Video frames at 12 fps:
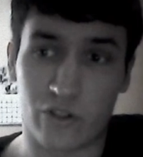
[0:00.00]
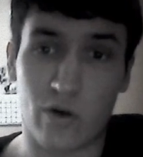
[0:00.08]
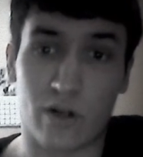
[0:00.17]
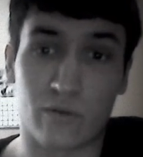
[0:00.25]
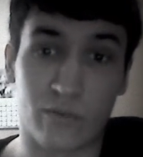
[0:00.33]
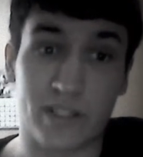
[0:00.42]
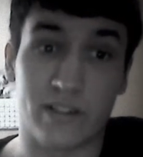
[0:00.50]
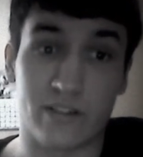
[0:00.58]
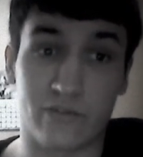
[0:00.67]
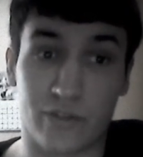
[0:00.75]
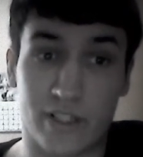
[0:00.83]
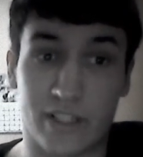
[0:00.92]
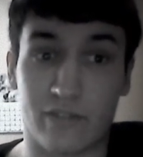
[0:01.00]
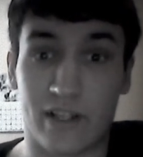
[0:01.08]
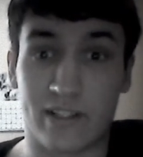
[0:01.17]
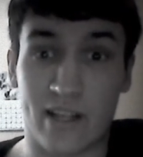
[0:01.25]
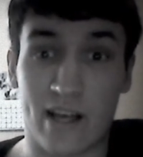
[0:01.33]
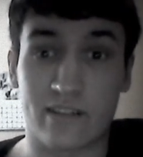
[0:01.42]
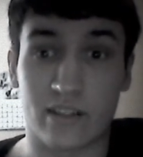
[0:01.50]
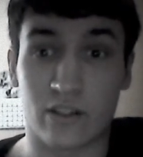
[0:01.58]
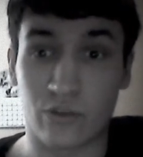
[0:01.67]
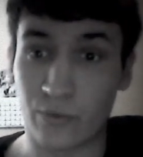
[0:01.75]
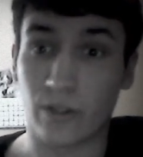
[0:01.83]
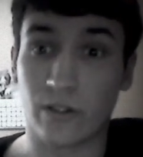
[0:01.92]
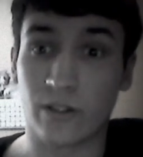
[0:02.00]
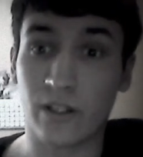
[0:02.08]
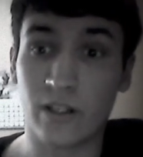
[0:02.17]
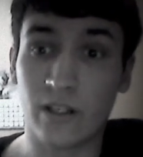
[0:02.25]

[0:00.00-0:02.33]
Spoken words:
should go out and read this freaking fantastic thriller.